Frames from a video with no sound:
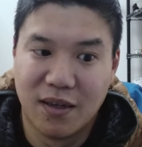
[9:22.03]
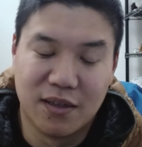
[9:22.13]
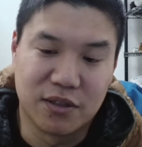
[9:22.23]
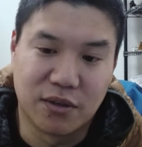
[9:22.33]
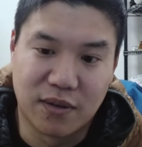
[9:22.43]

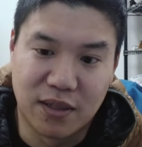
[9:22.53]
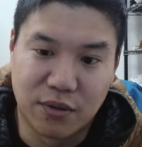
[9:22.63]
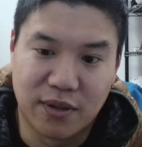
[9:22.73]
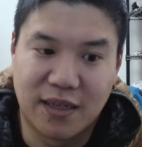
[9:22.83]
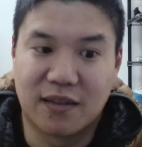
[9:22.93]
So in
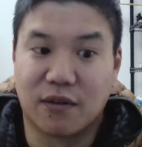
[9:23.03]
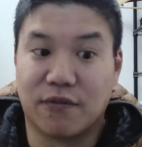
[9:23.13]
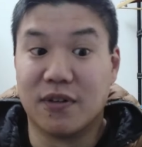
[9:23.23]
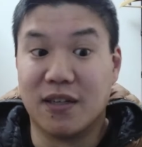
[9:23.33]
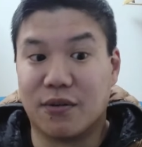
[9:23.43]
order to get their
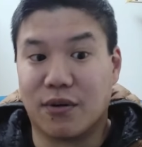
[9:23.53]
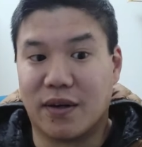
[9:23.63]
foot in the door,